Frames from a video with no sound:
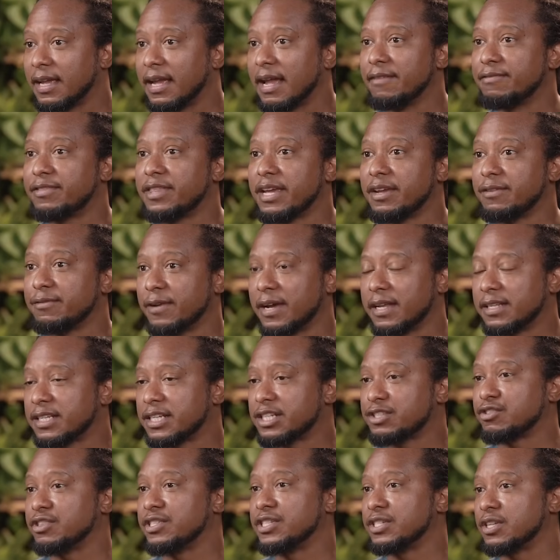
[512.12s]
if the event
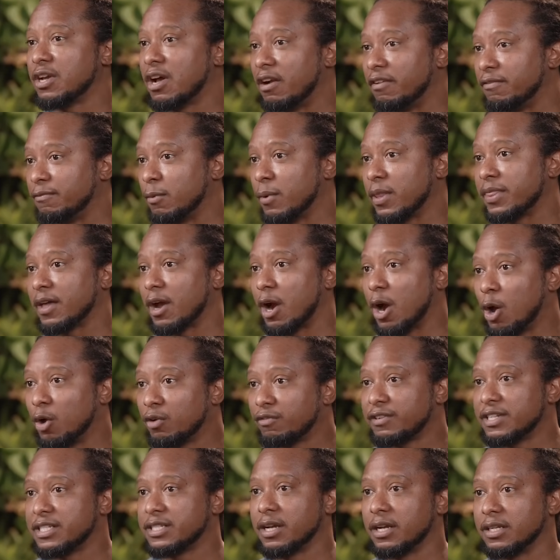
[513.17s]
is resolved without
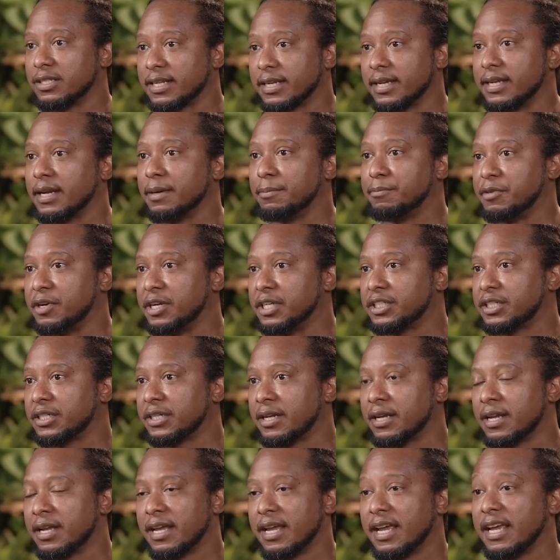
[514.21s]
resulting in a breach,
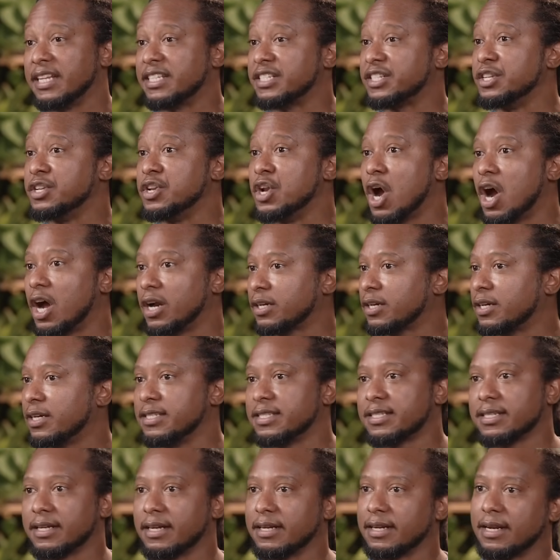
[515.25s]
it's not
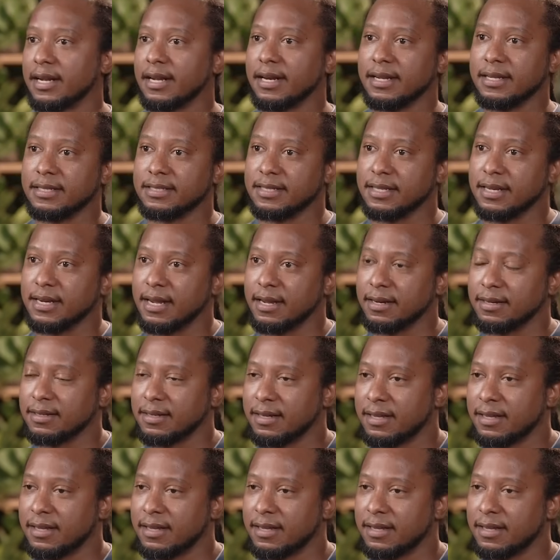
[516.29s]
considered an incident.